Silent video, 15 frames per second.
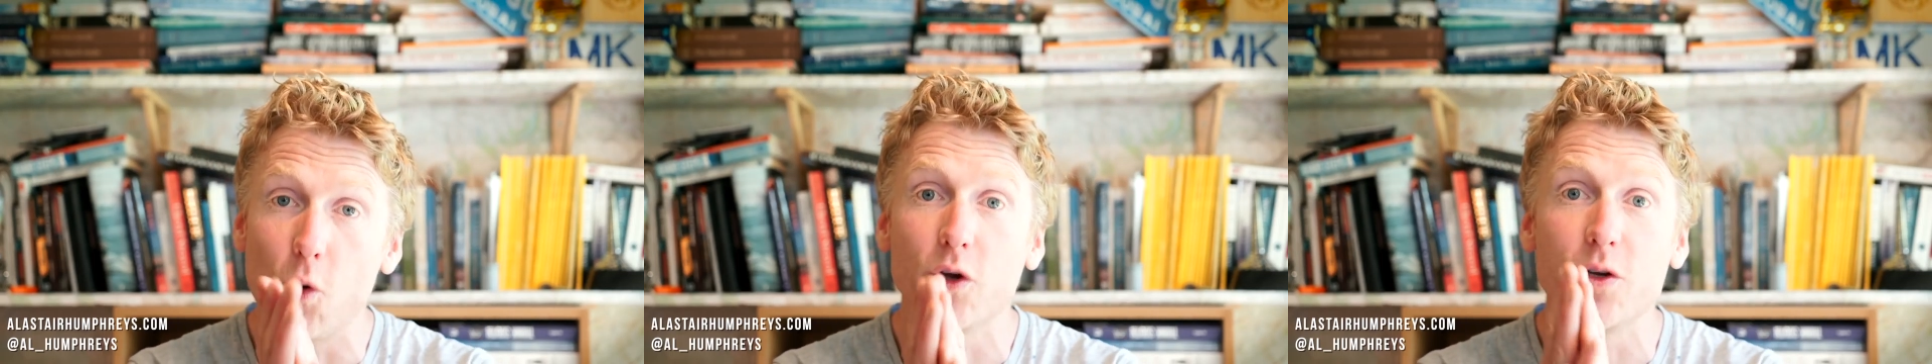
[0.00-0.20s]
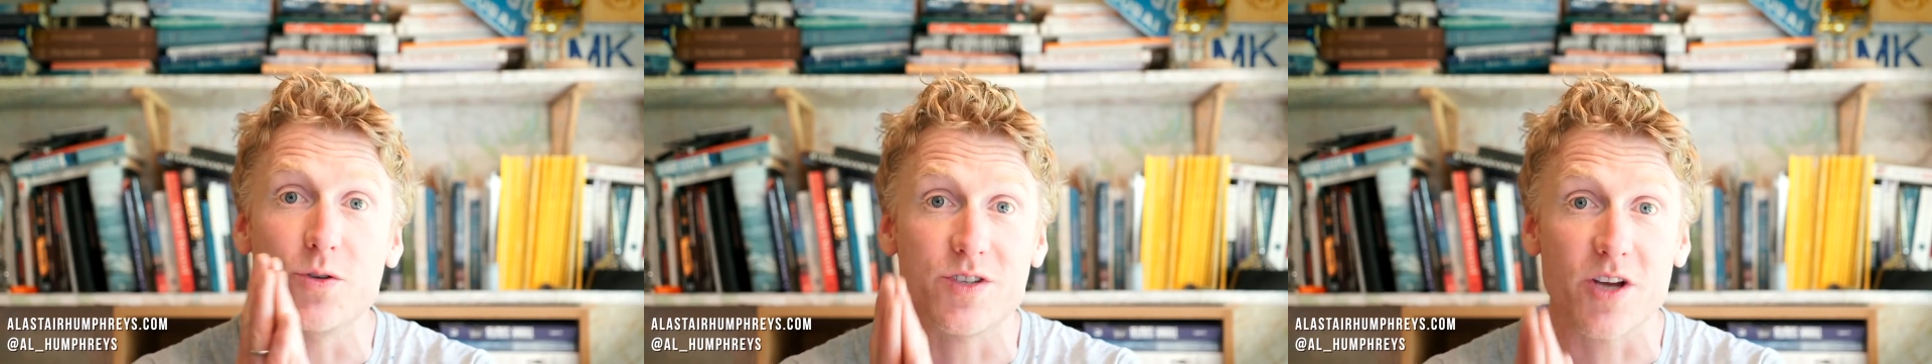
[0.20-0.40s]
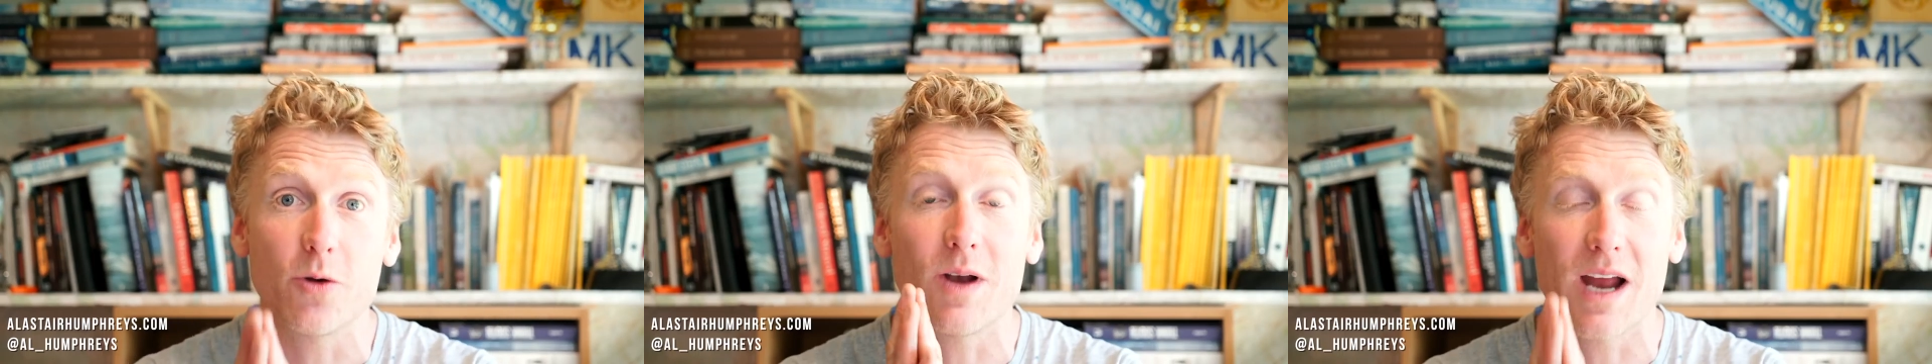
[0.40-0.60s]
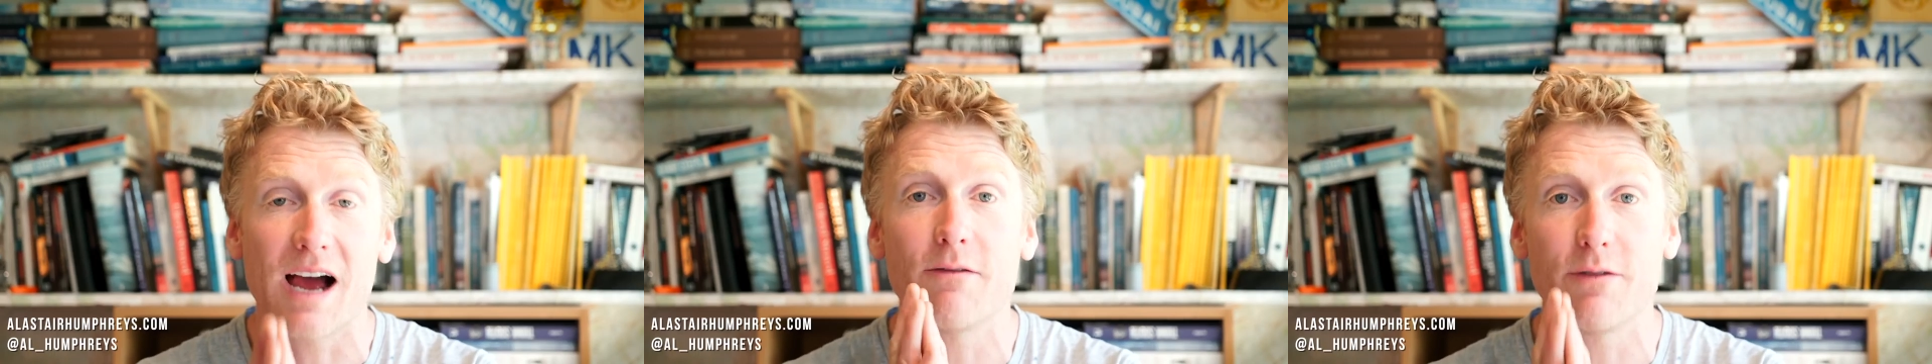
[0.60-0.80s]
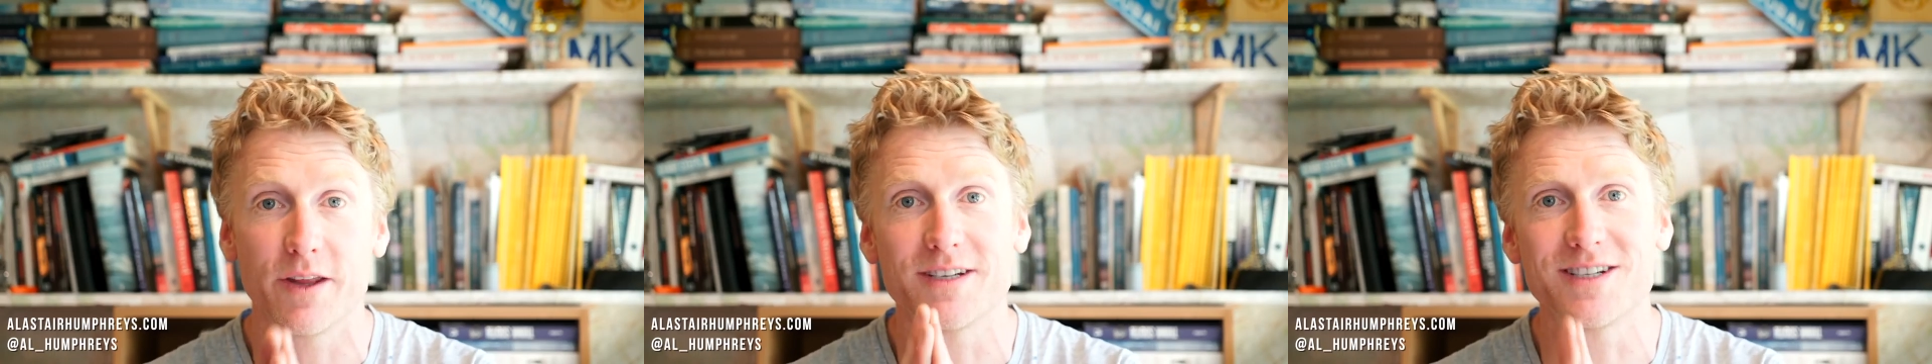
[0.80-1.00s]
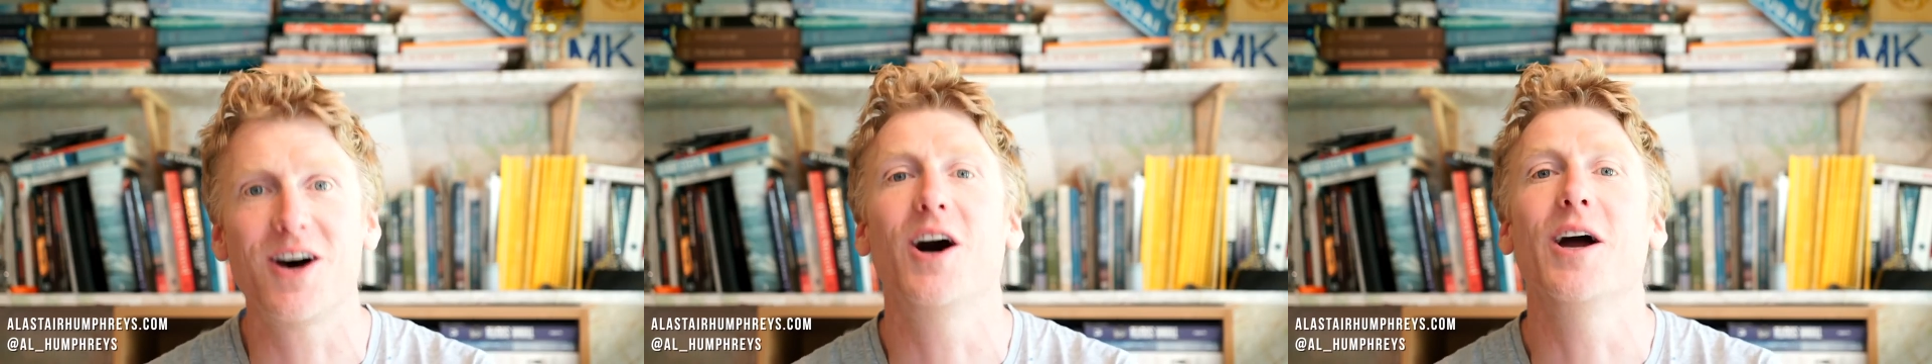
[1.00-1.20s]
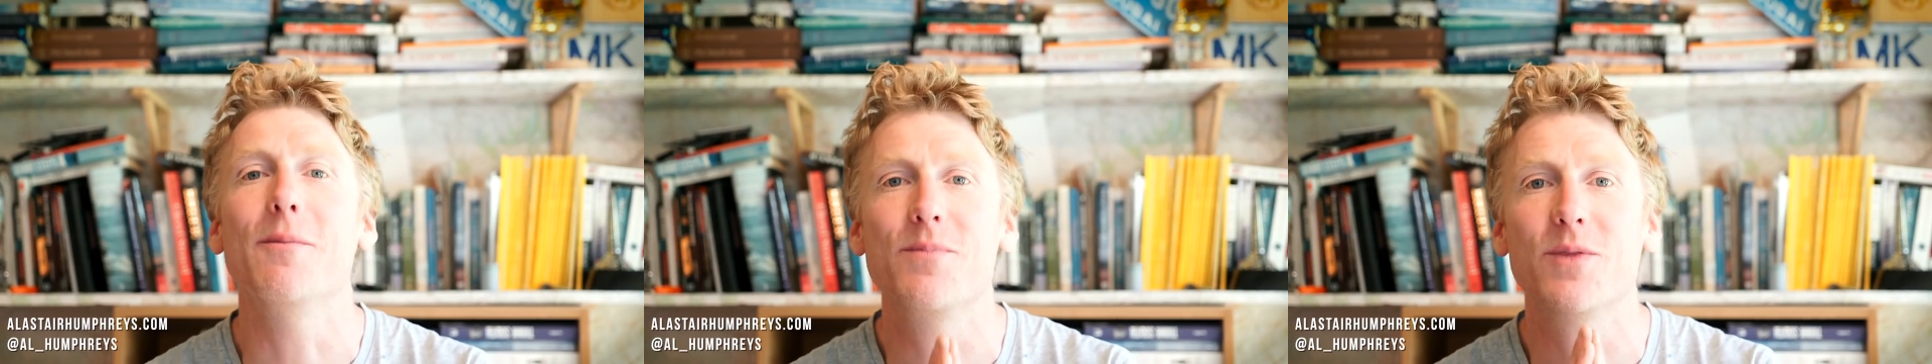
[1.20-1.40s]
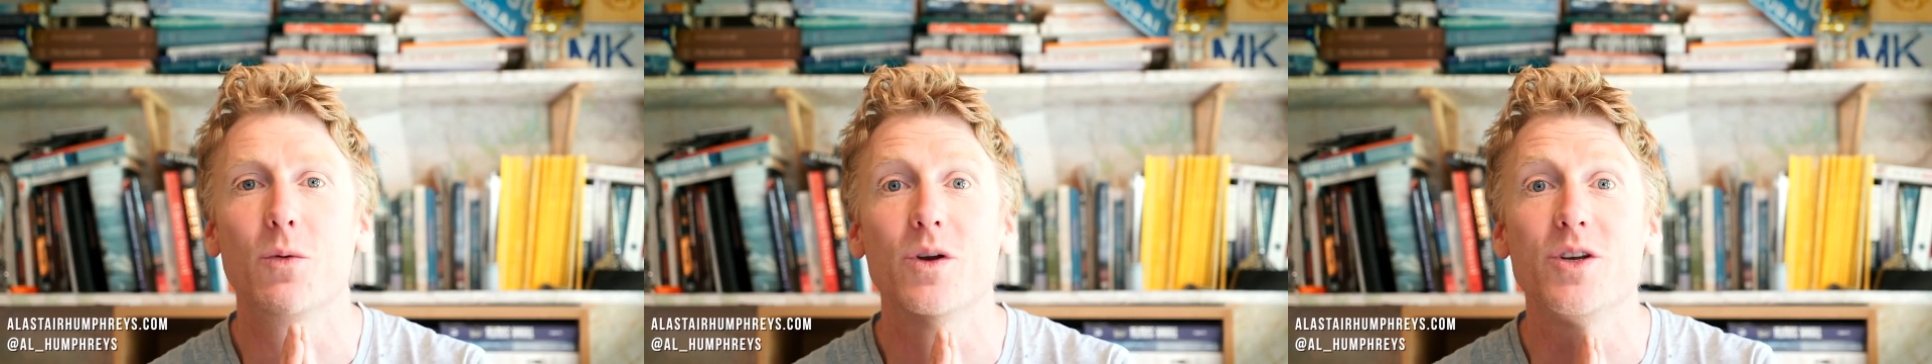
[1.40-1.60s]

what you don't have at the time.